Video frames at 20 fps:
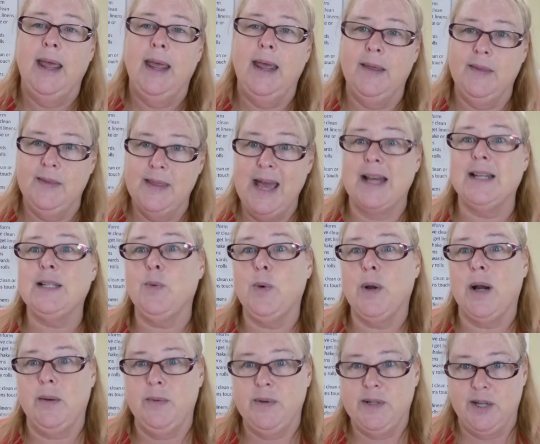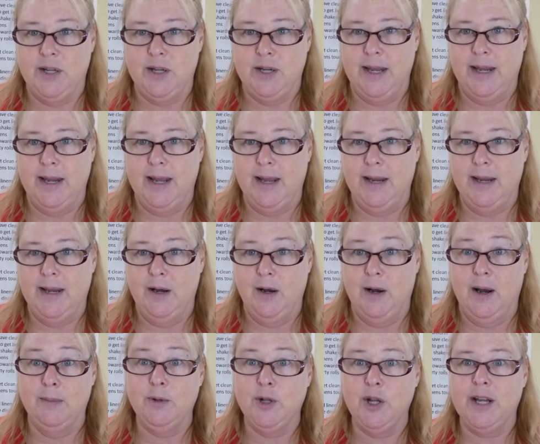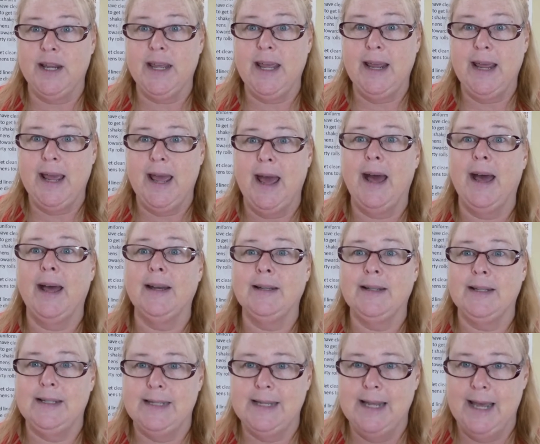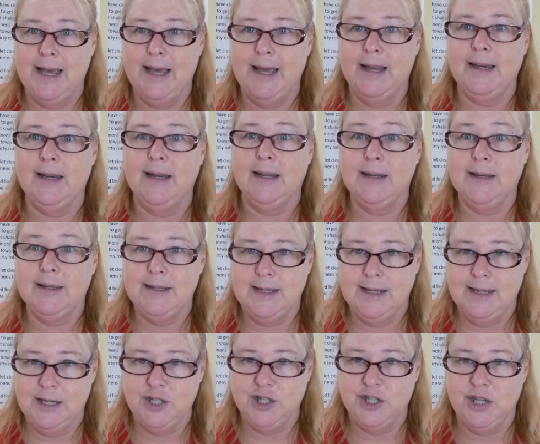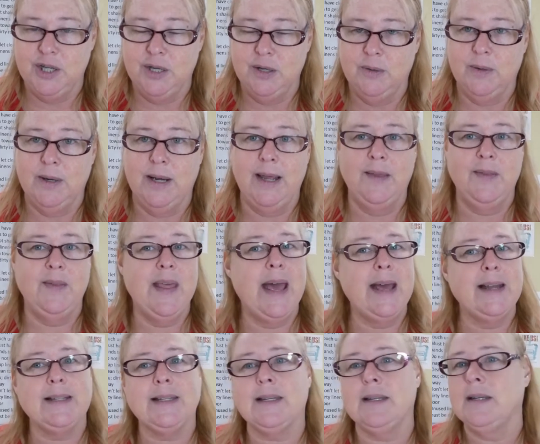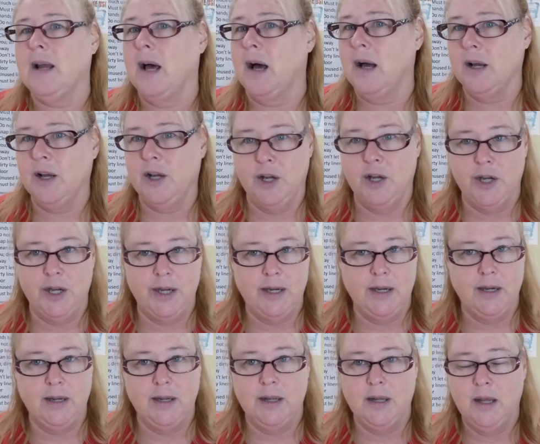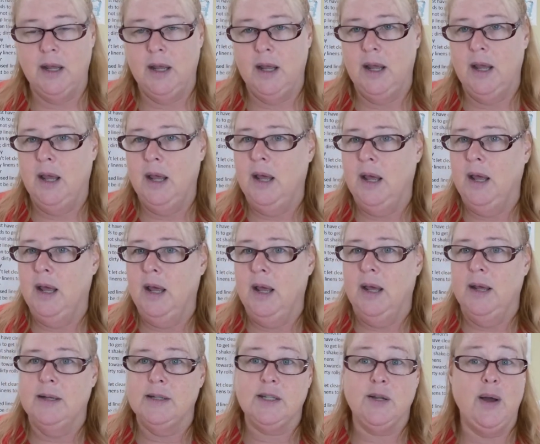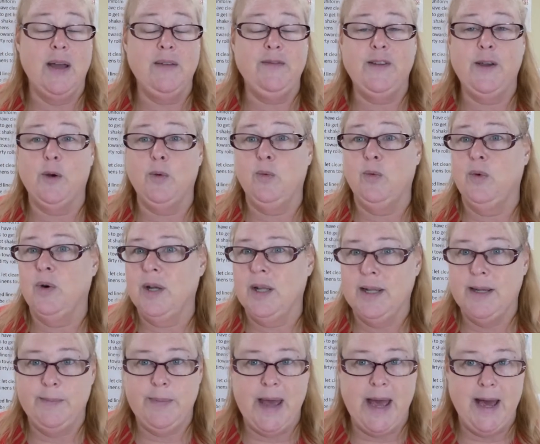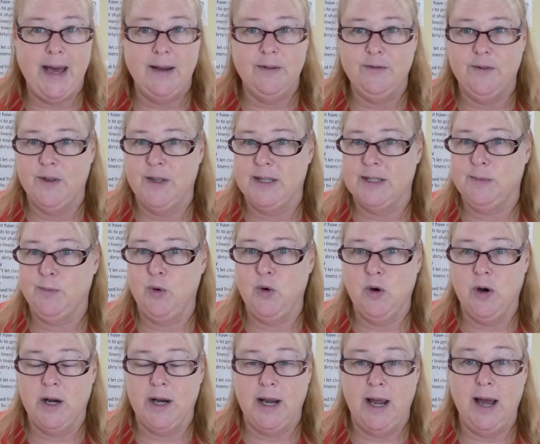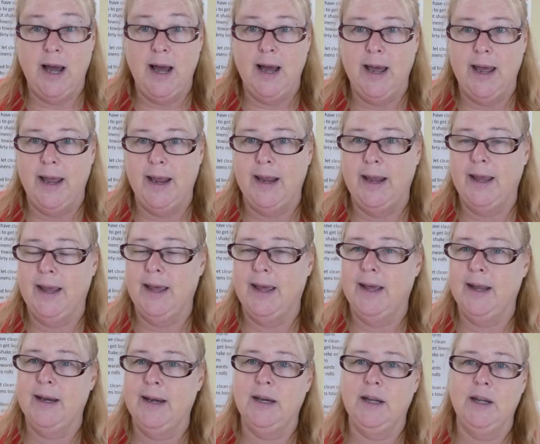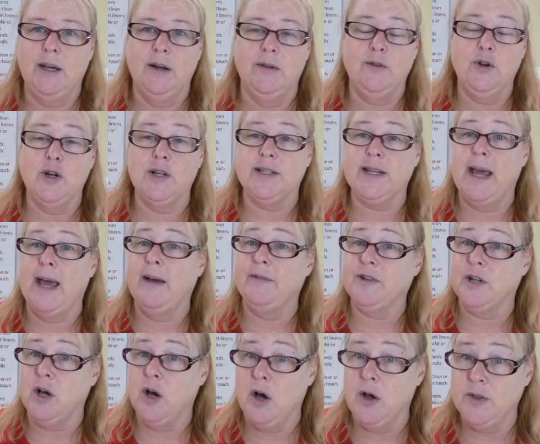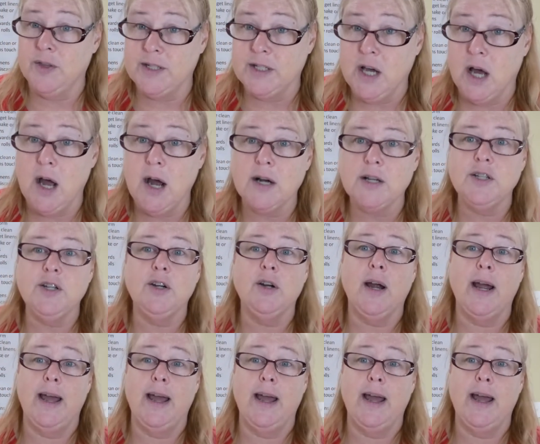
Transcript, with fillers: And that's what I was looking at here. I'm looking at dead tissue, and that's not good. So I feel really bad for this poor guy. And, you know, of course, I have to call the doctor.